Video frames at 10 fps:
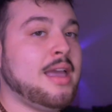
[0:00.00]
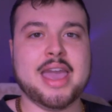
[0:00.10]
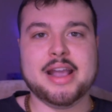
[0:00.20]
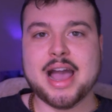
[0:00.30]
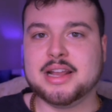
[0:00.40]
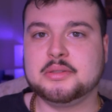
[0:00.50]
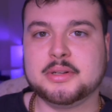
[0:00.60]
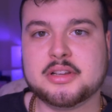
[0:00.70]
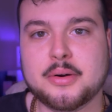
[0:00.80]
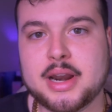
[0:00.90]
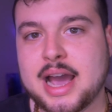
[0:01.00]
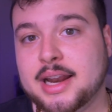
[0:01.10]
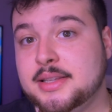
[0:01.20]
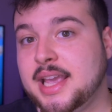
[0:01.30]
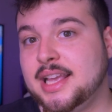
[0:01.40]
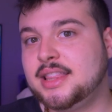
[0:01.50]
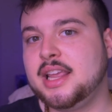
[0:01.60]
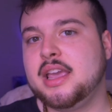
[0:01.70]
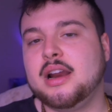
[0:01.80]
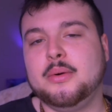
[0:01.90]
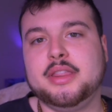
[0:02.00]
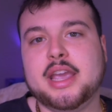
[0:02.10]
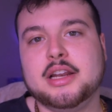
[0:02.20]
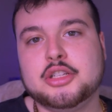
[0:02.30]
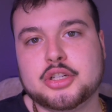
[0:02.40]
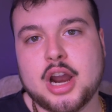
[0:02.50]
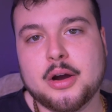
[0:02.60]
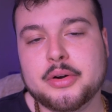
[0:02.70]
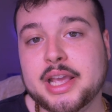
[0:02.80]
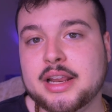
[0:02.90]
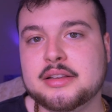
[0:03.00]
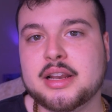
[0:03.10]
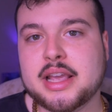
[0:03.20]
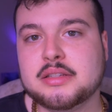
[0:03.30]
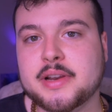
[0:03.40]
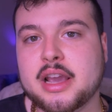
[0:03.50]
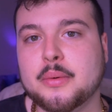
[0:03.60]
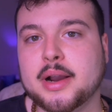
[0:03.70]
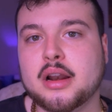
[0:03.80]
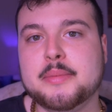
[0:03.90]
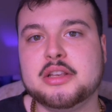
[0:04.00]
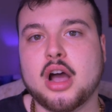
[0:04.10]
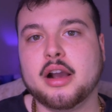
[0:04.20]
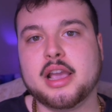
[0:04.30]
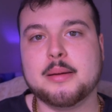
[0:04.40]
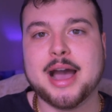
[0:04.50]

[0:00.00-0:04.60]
Hey guys, what's going on? It's Anthony here with Ants Drone, and in today's video we're going to be talking